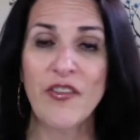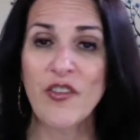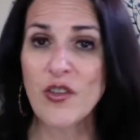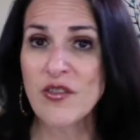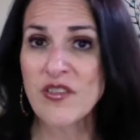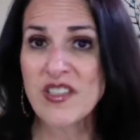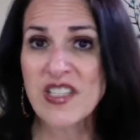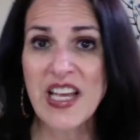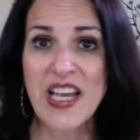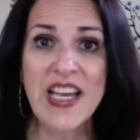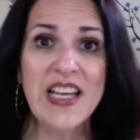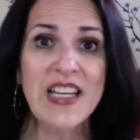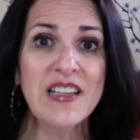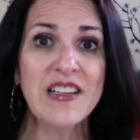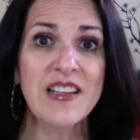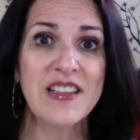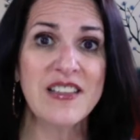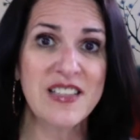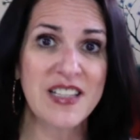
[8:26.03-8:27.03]
If you say
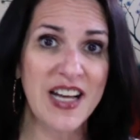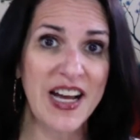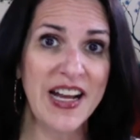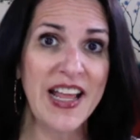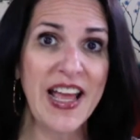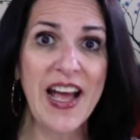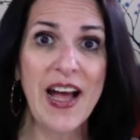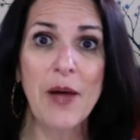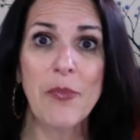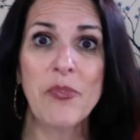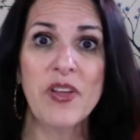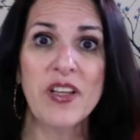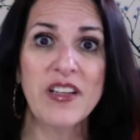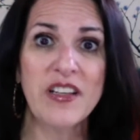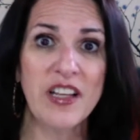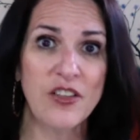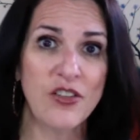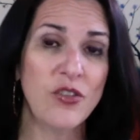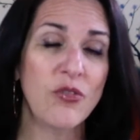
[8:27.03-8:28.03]
it, it's got to
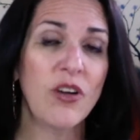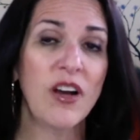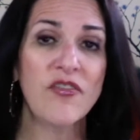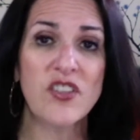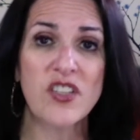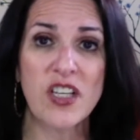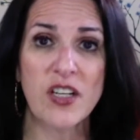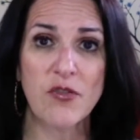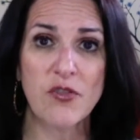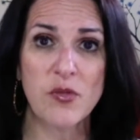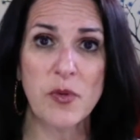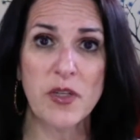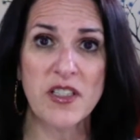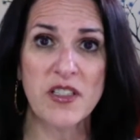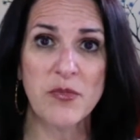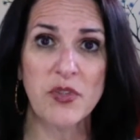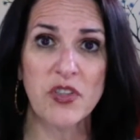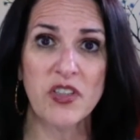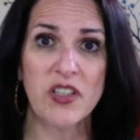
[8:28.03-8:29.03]
happen and you have to take
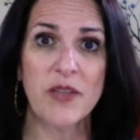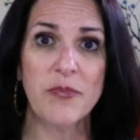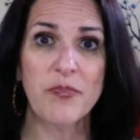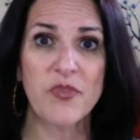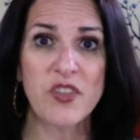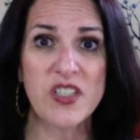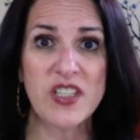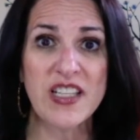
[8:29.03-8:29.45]
responsibility.